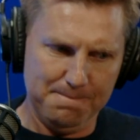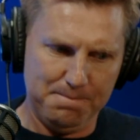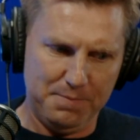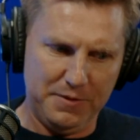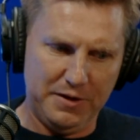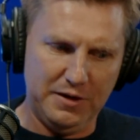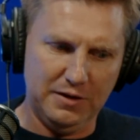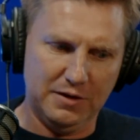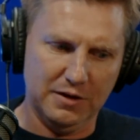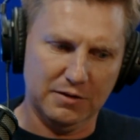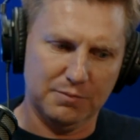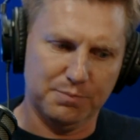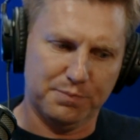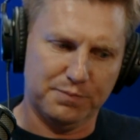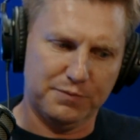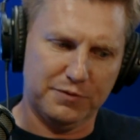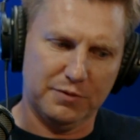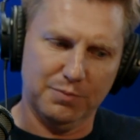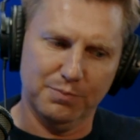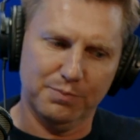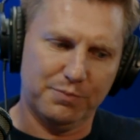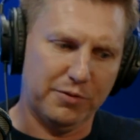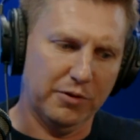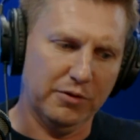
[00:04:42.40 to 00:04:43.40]
He did
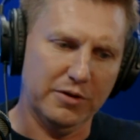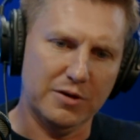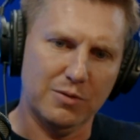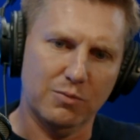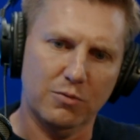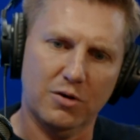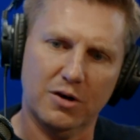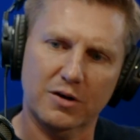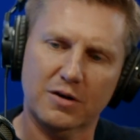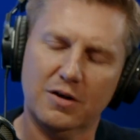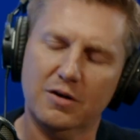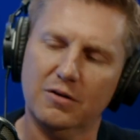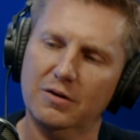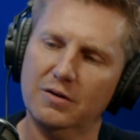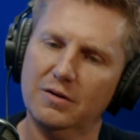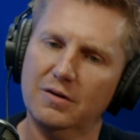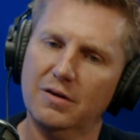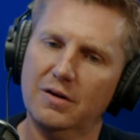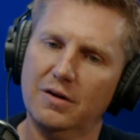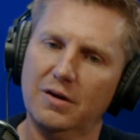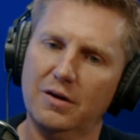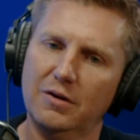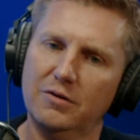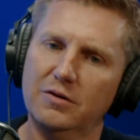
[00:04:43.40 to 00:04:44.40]
some brilliant work on
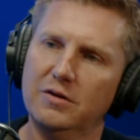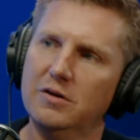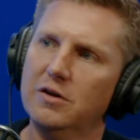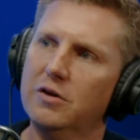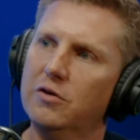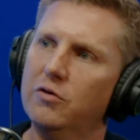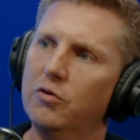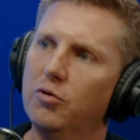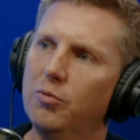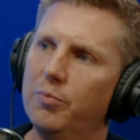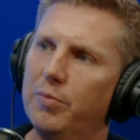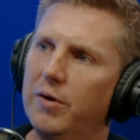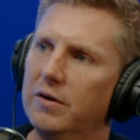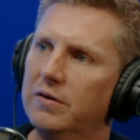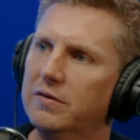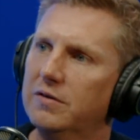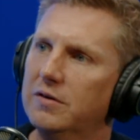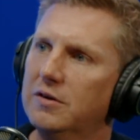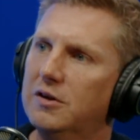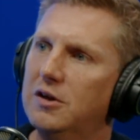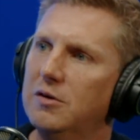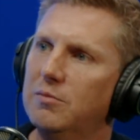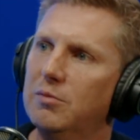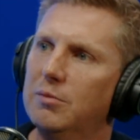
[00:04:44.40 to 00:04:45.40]
how do you grow bugs
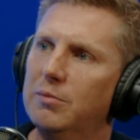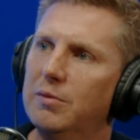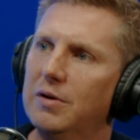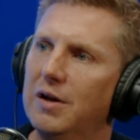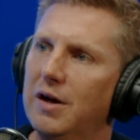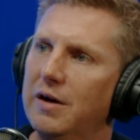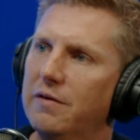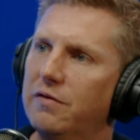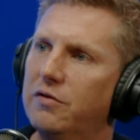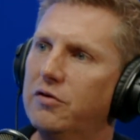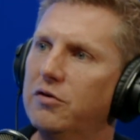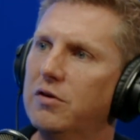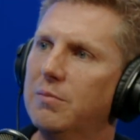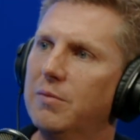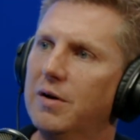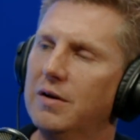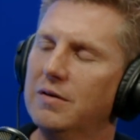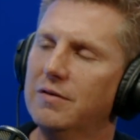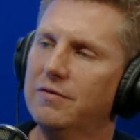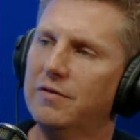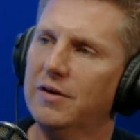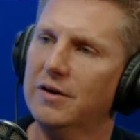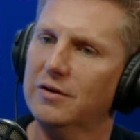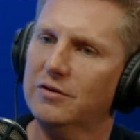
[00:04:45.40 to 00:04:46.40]
and keep them alive through the
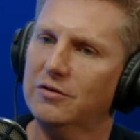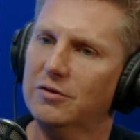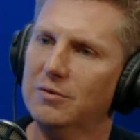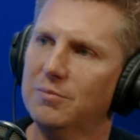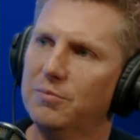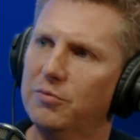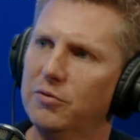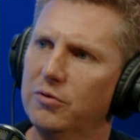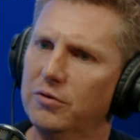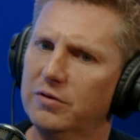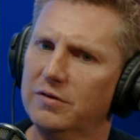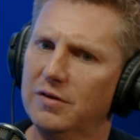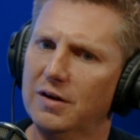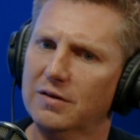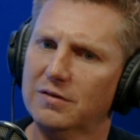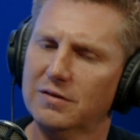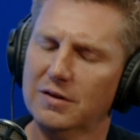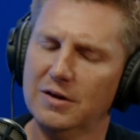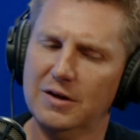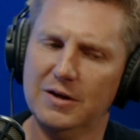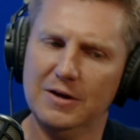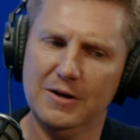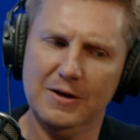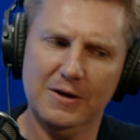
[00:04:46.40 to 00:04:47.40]
manufacturing process.
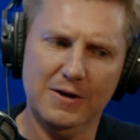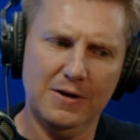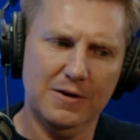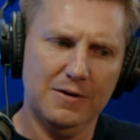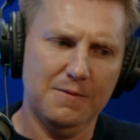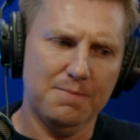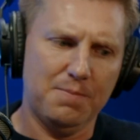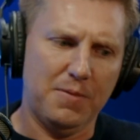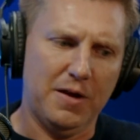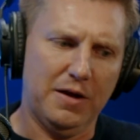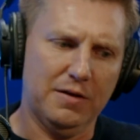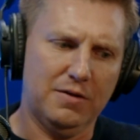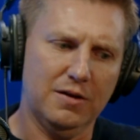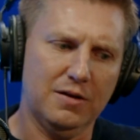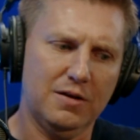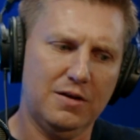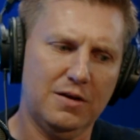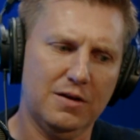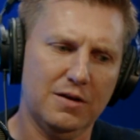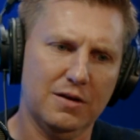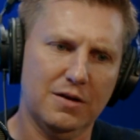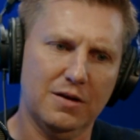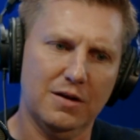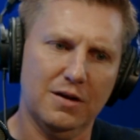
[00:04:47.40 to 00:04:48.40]
I
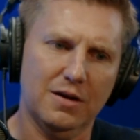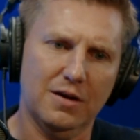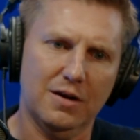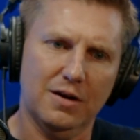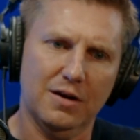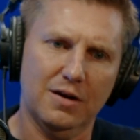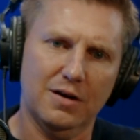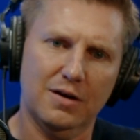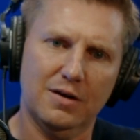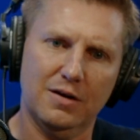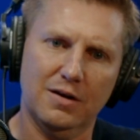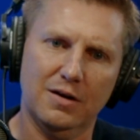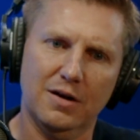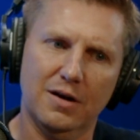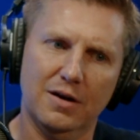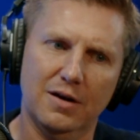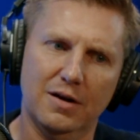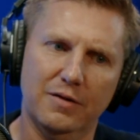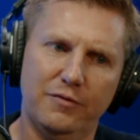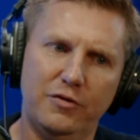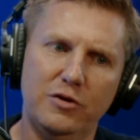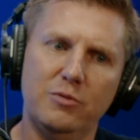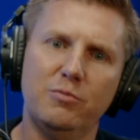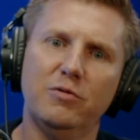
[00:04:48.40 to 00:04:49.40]
think
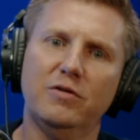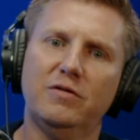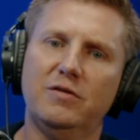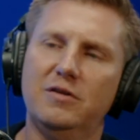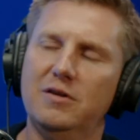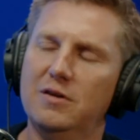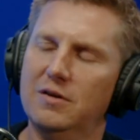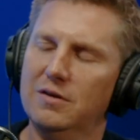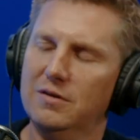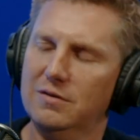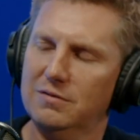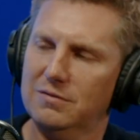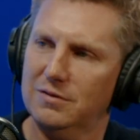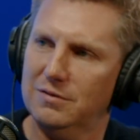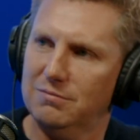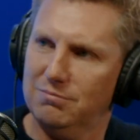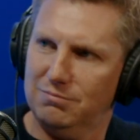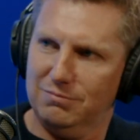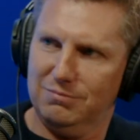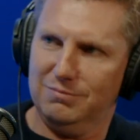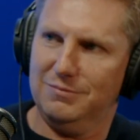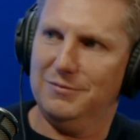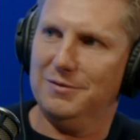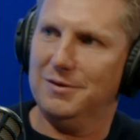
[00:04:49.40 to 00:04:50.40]
if he was here,
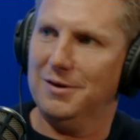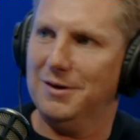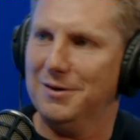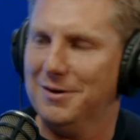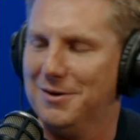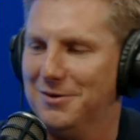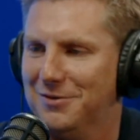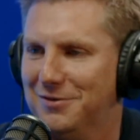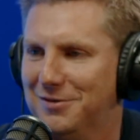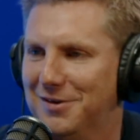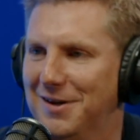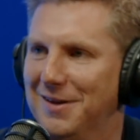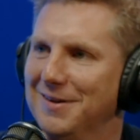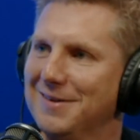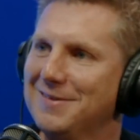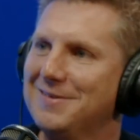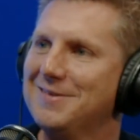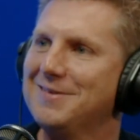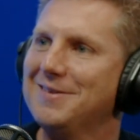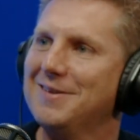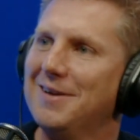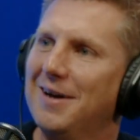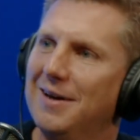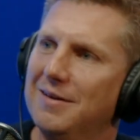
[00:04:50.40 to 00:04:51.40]
I could say
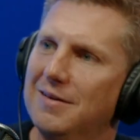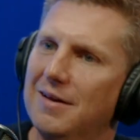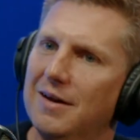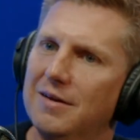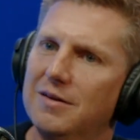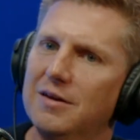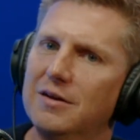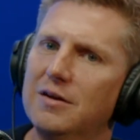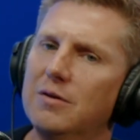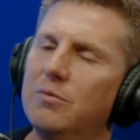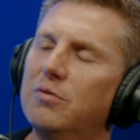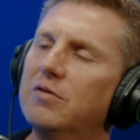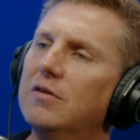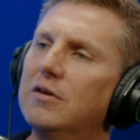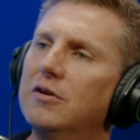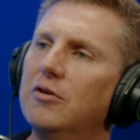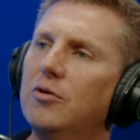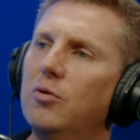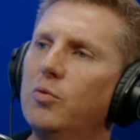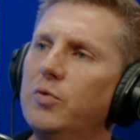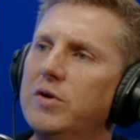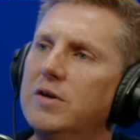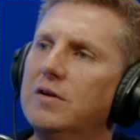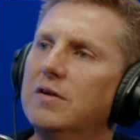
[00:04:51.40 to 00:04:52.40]
this, I think there was a
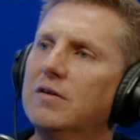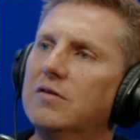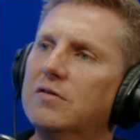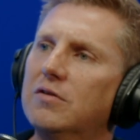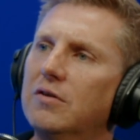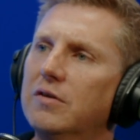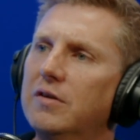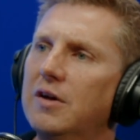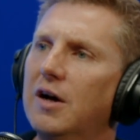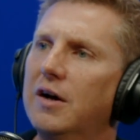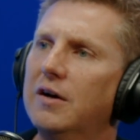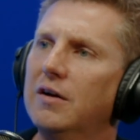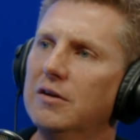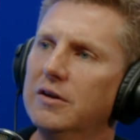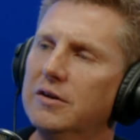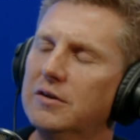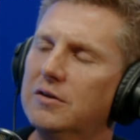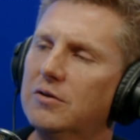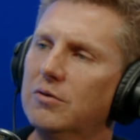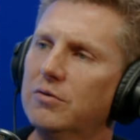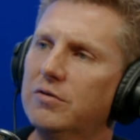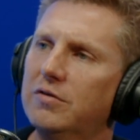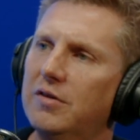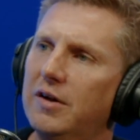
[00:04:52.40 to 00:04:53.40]
little weakness on the
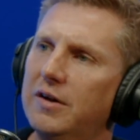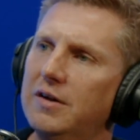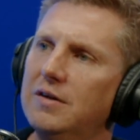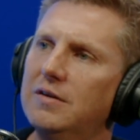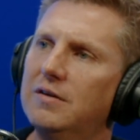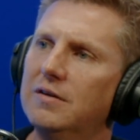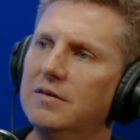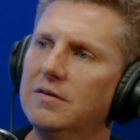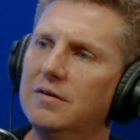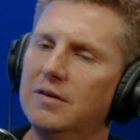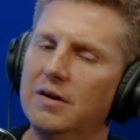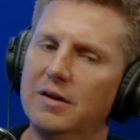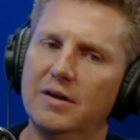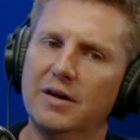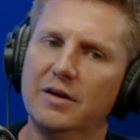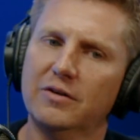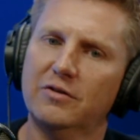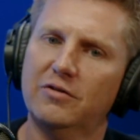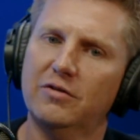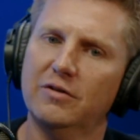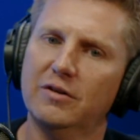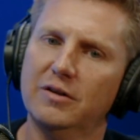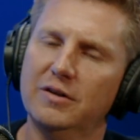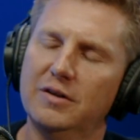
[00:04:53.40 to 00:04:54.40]
analytical side, and
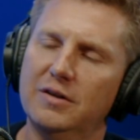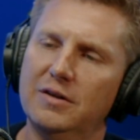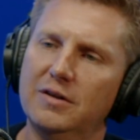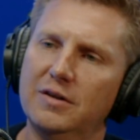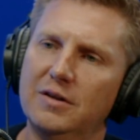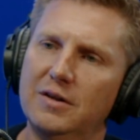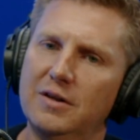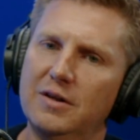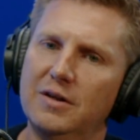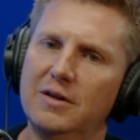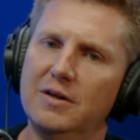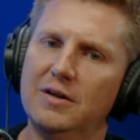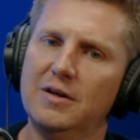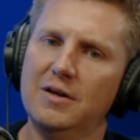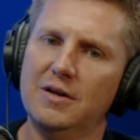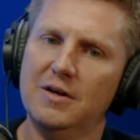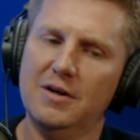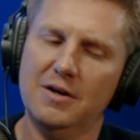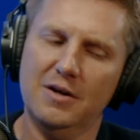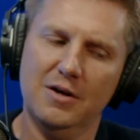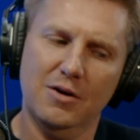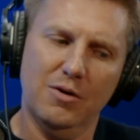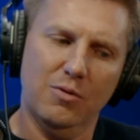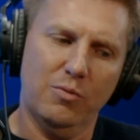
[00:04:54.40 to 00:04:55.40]
actually
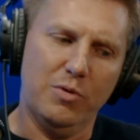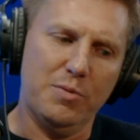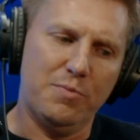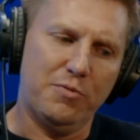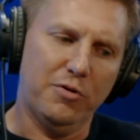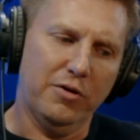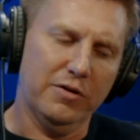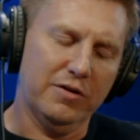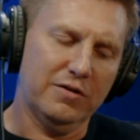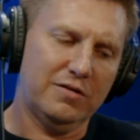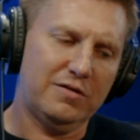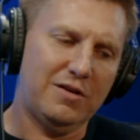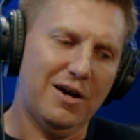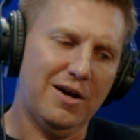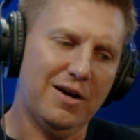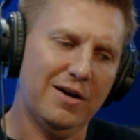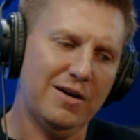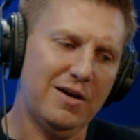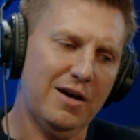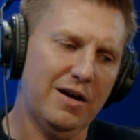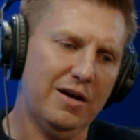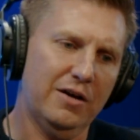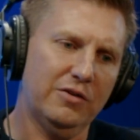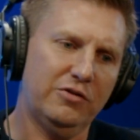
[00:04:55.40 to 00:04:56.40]
we brought this guy,